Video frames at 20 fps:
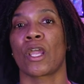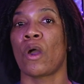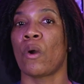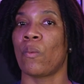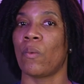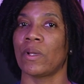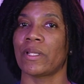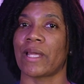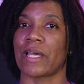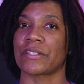
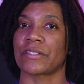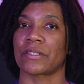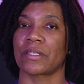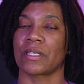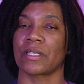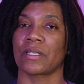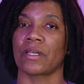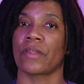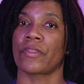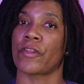One last
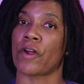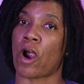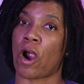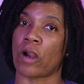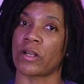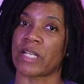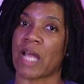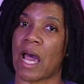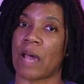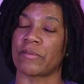thing, there are
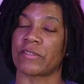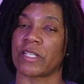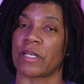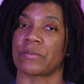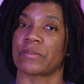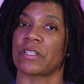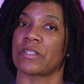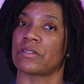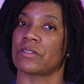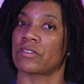timestamps
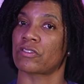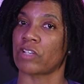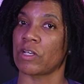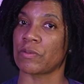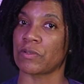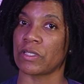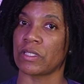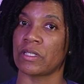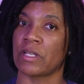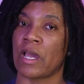in the
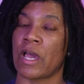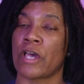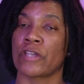description,